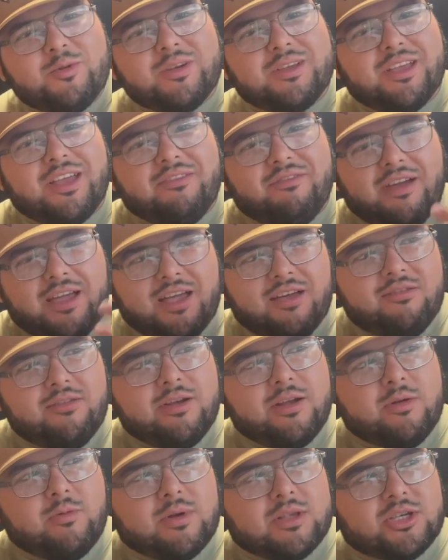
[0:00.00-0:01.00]
If I cover
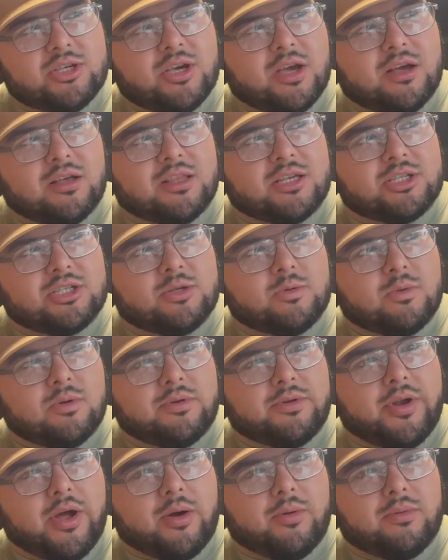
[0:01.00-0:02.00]
it with chocolate, she won't
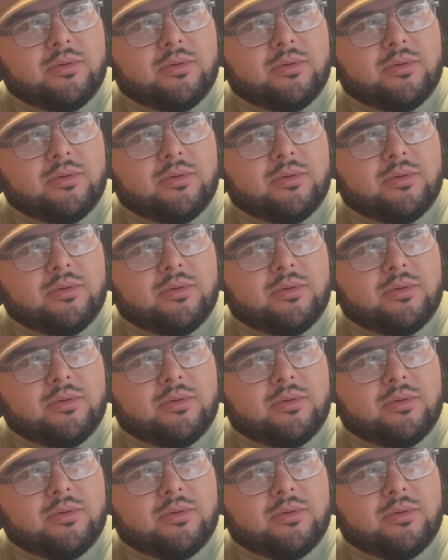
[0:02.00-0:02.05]
know.